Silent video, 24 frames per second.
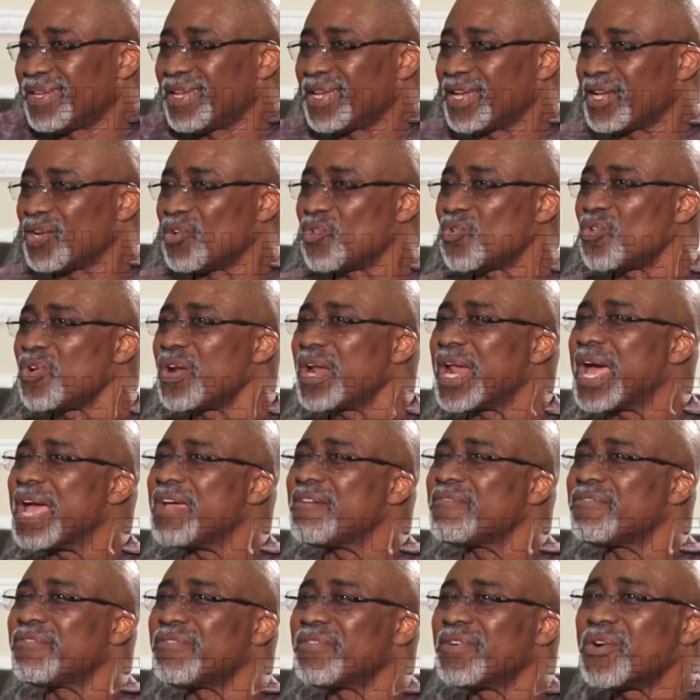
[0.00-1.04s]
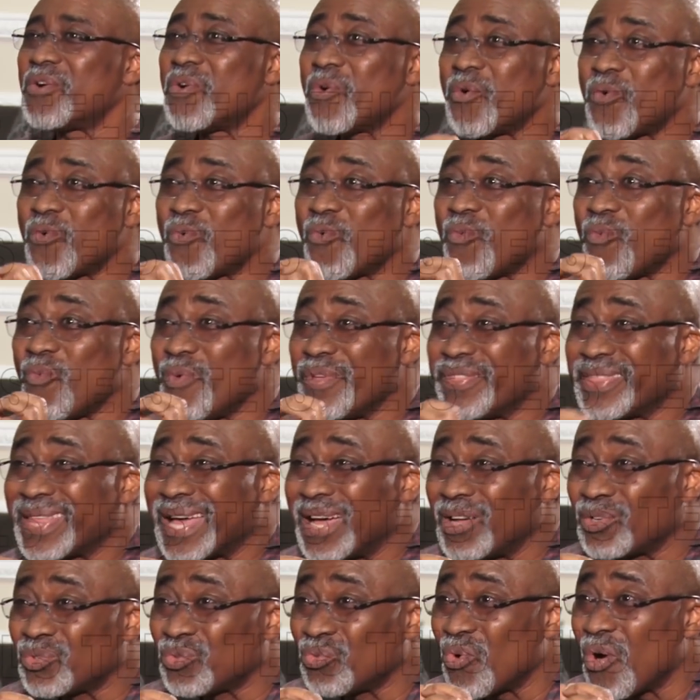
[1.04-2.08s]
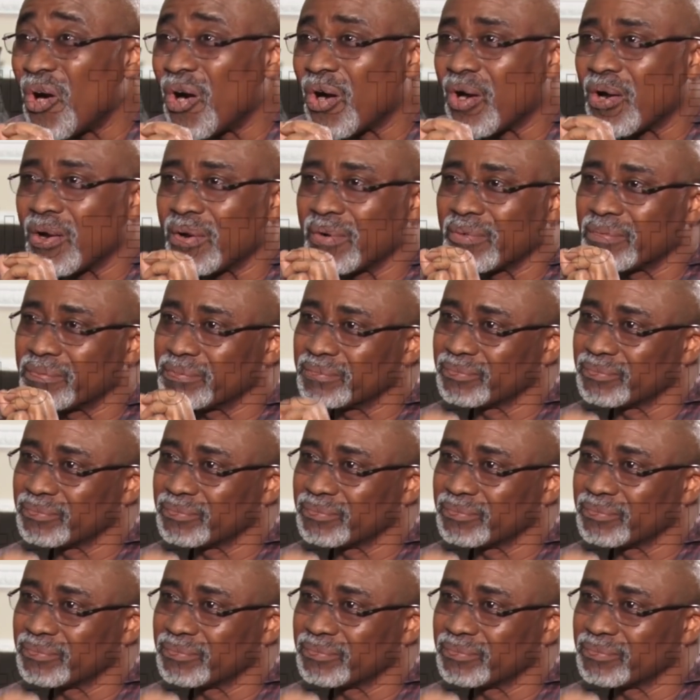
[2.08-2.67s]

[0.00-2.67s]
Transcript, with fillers: a good life without work.